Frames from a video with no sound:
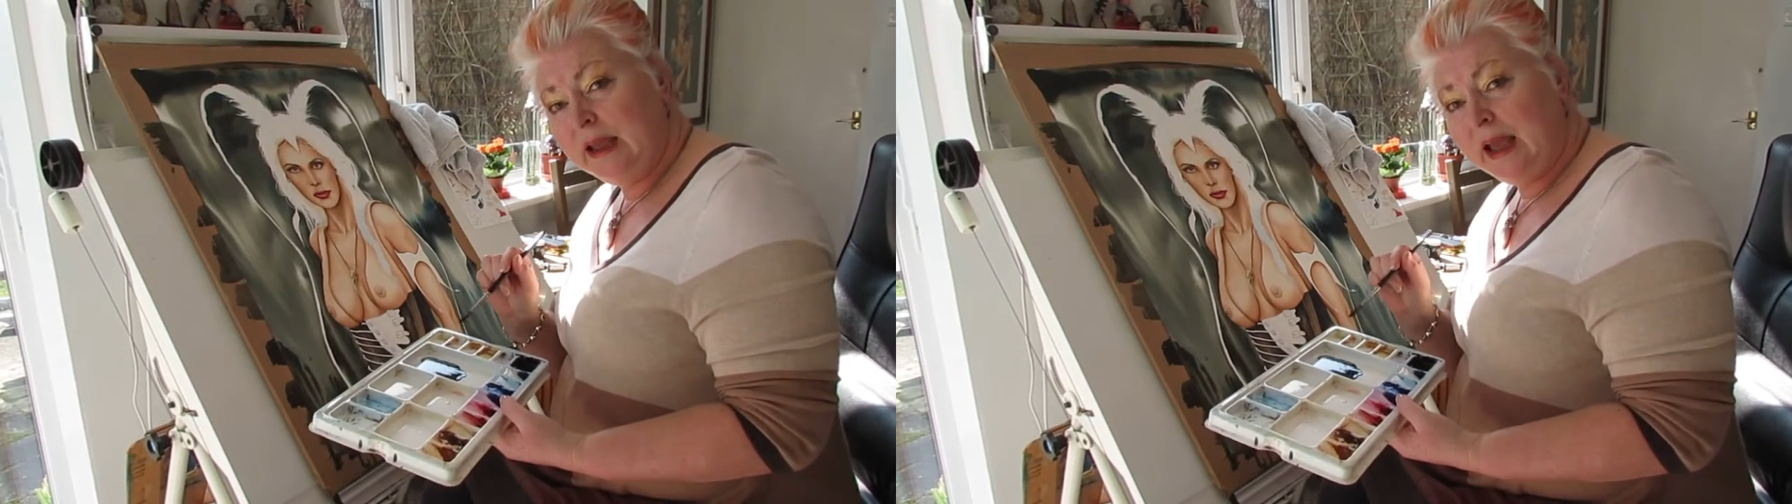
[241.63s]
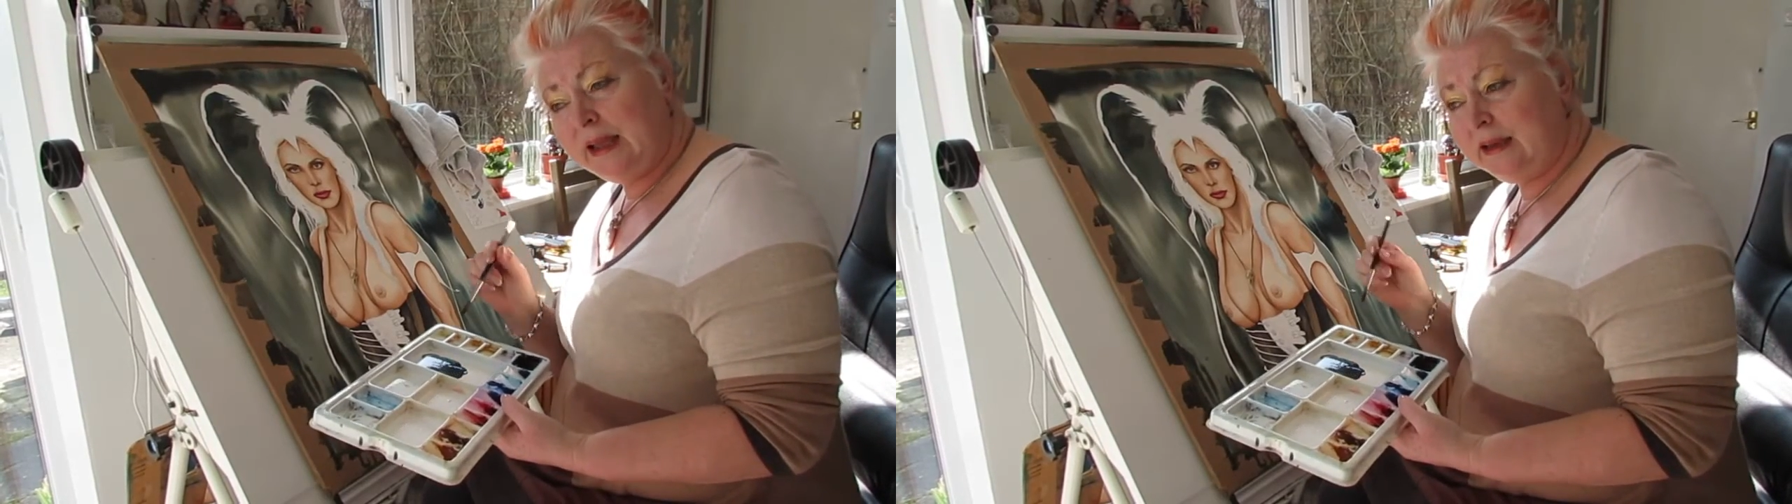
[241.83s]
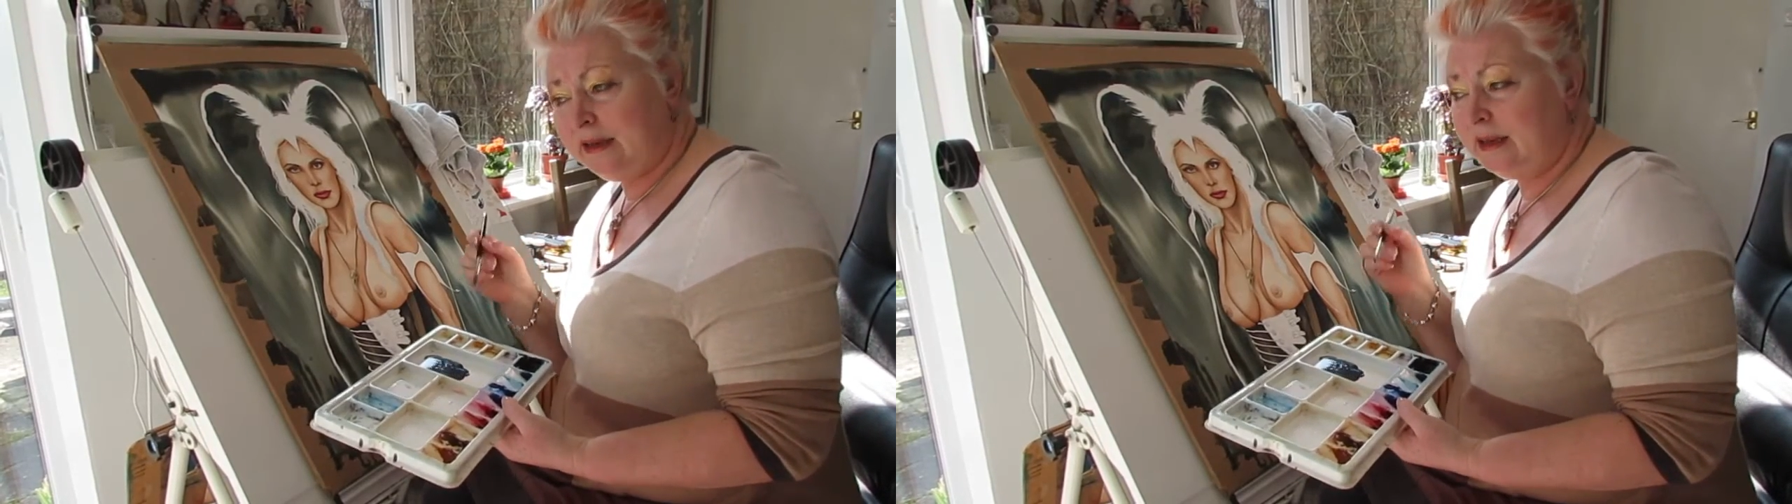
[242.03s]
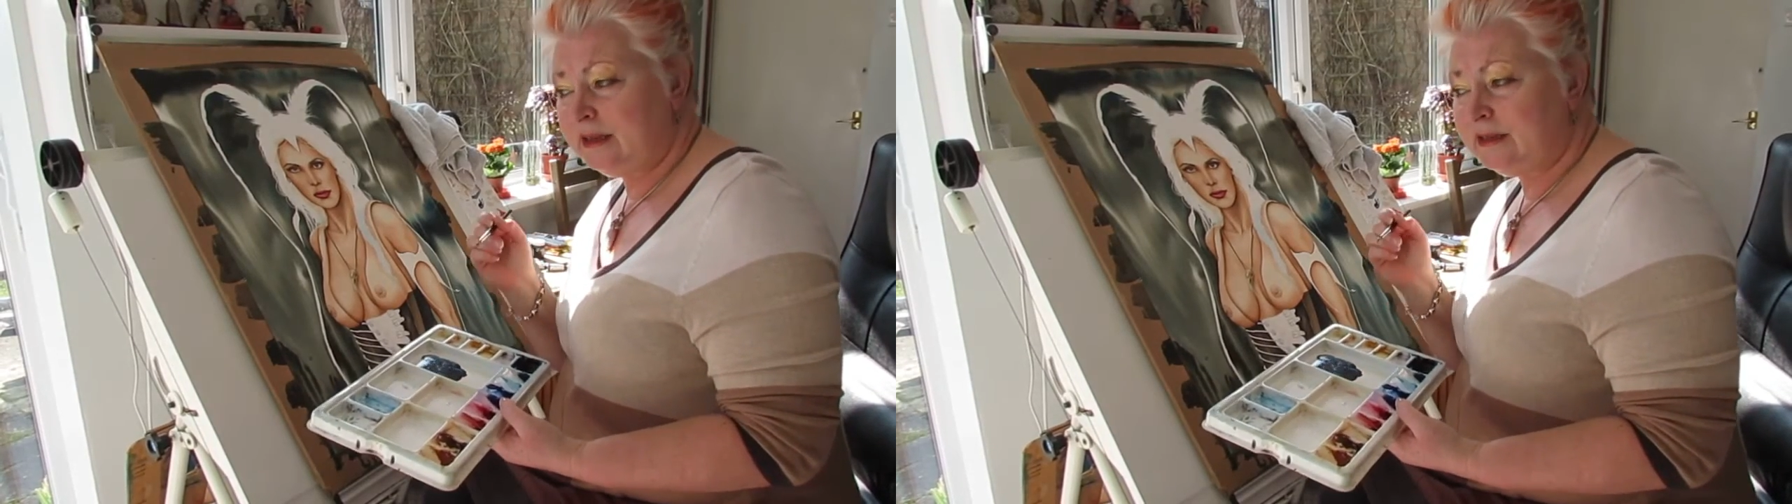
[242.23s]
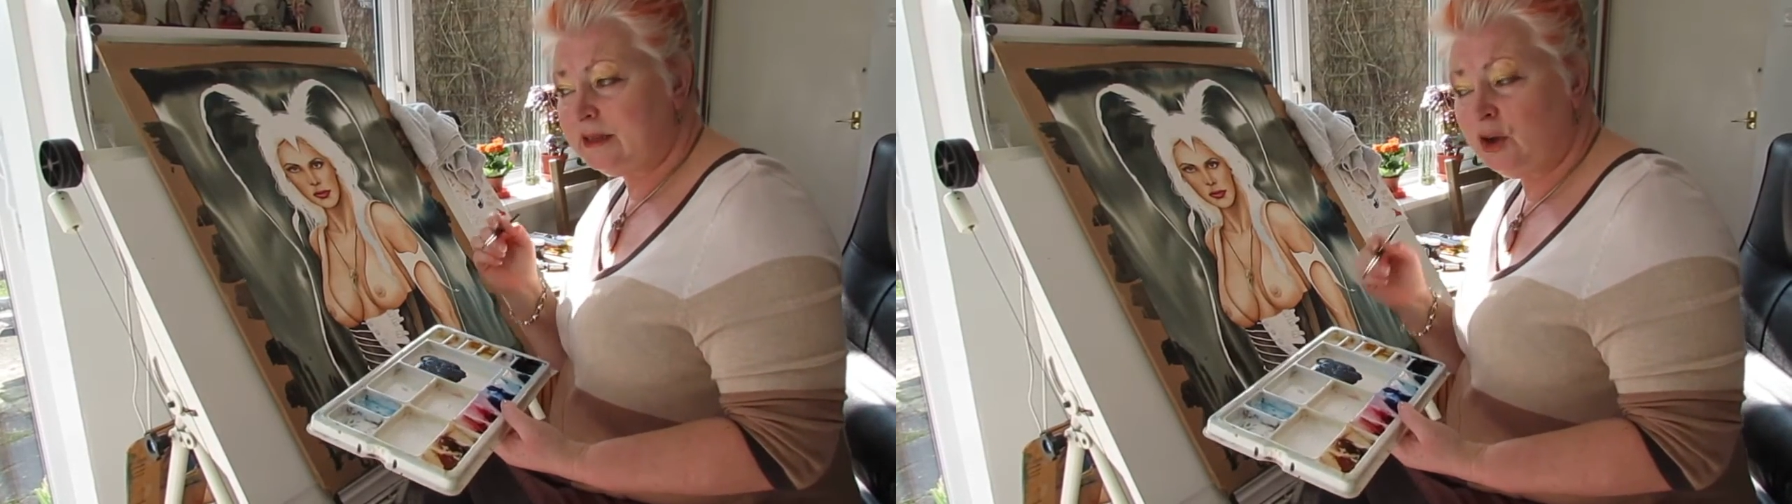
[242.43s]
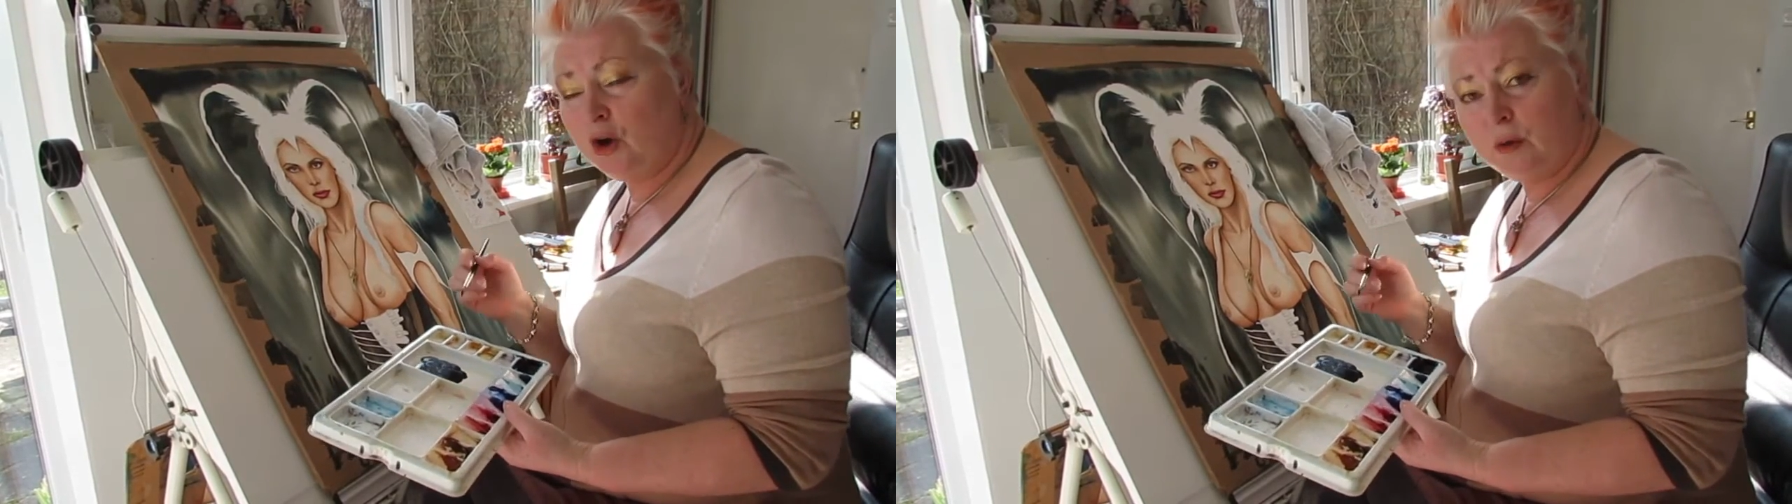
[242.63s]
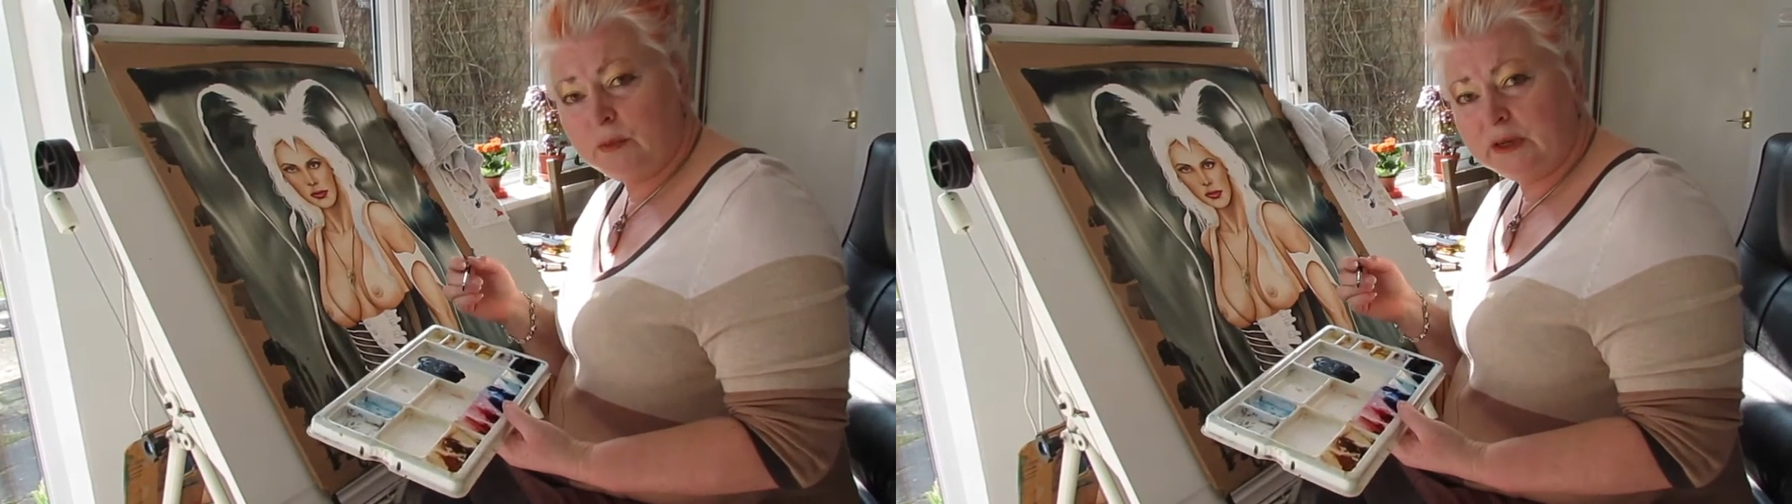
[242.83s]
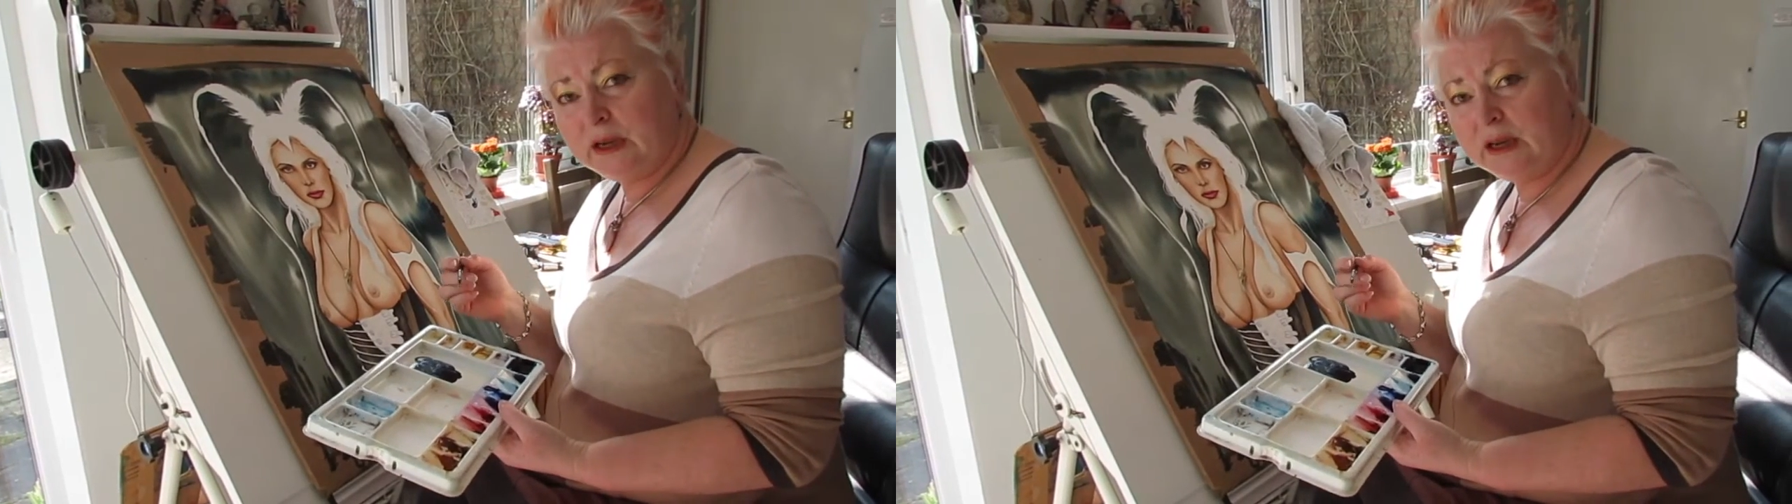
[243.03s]
and it is the
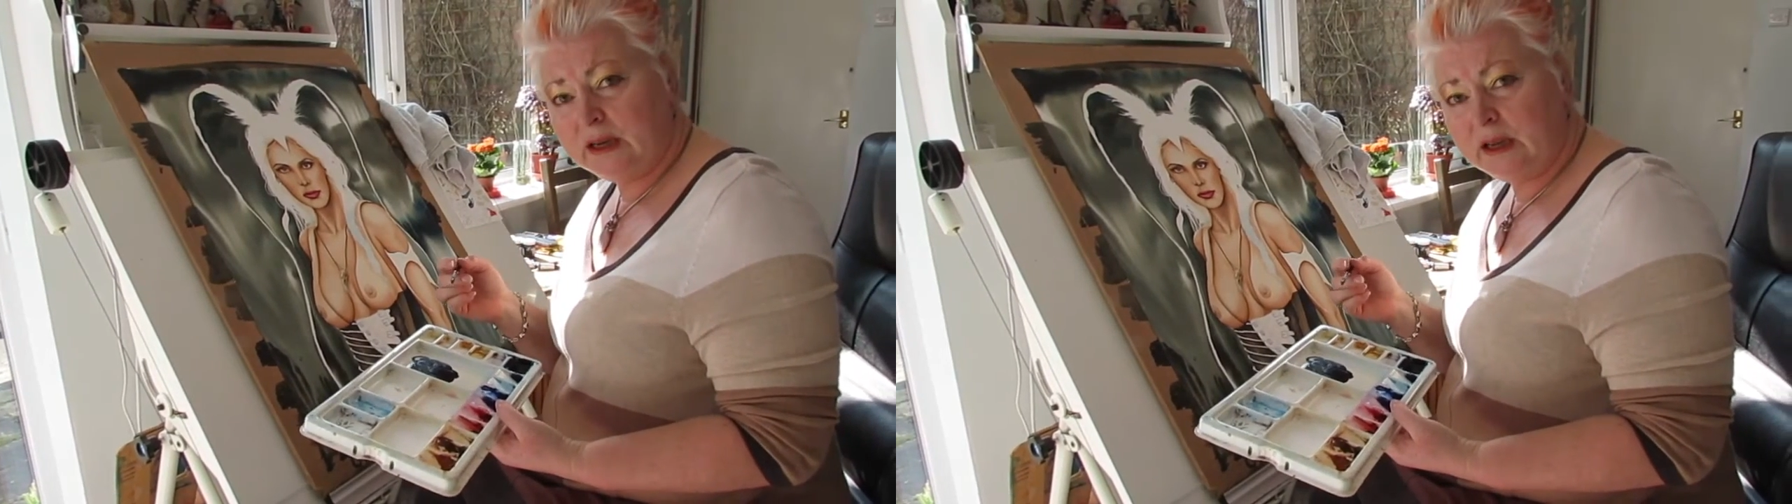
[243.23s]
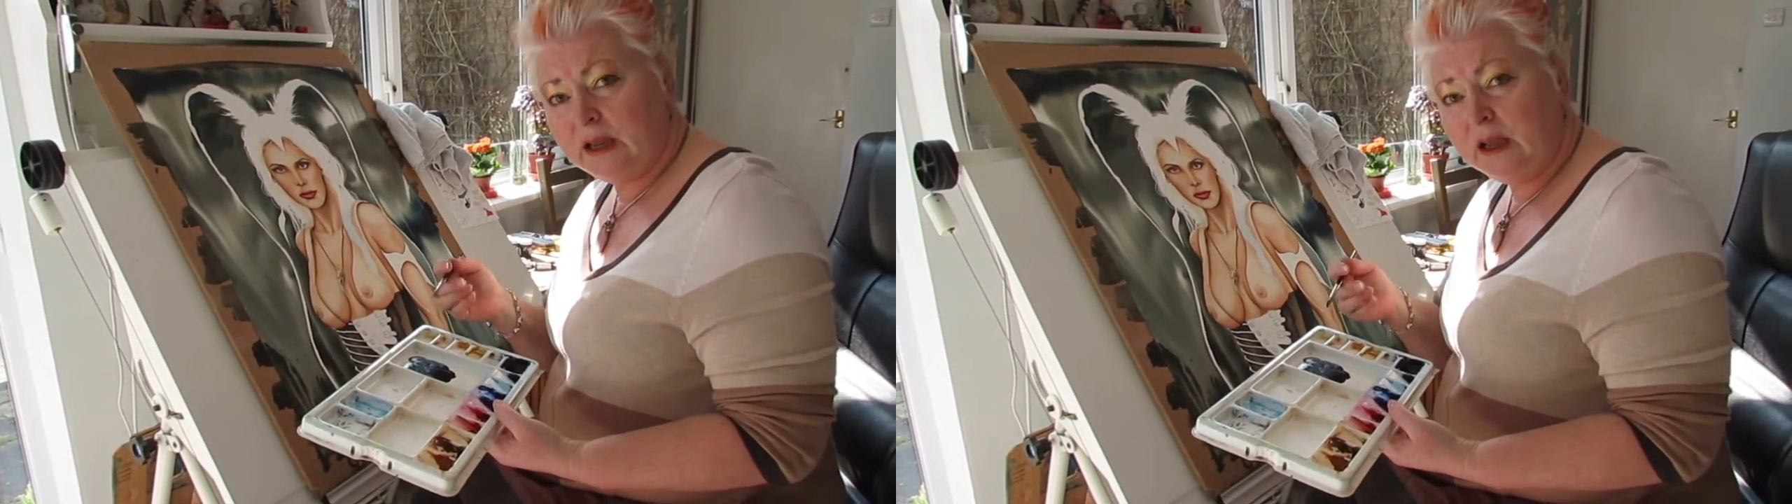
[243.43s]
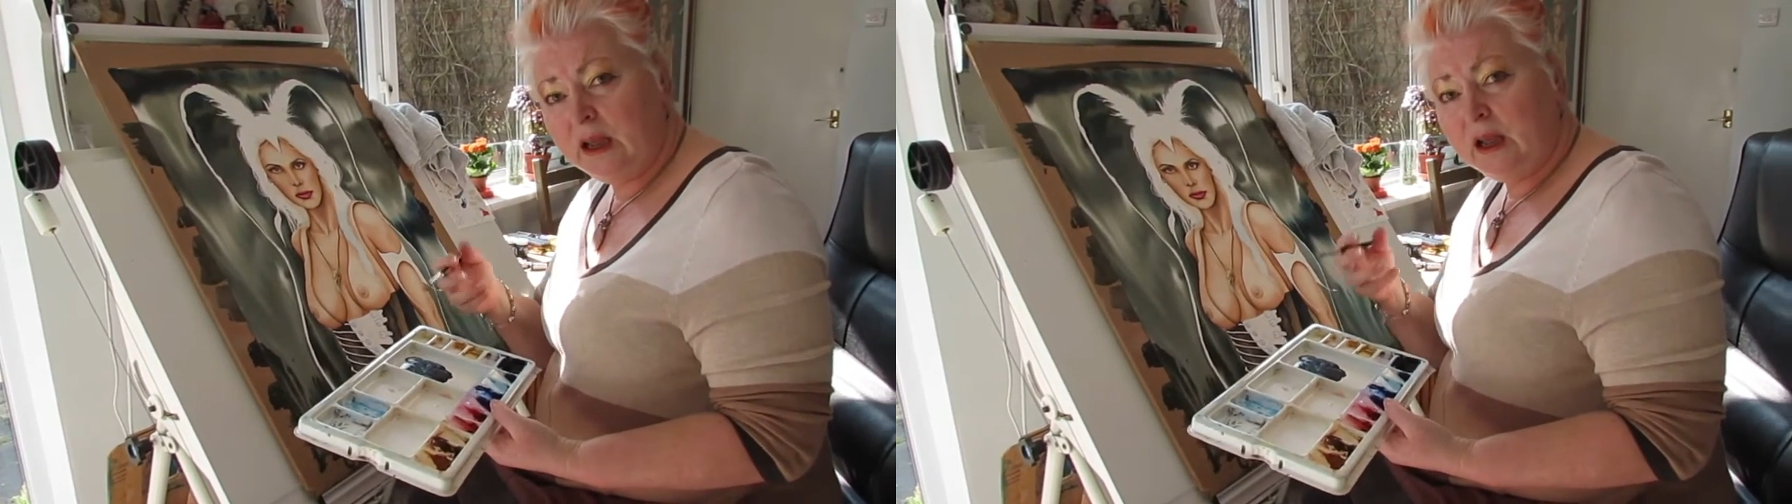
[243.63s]
Cotman colour,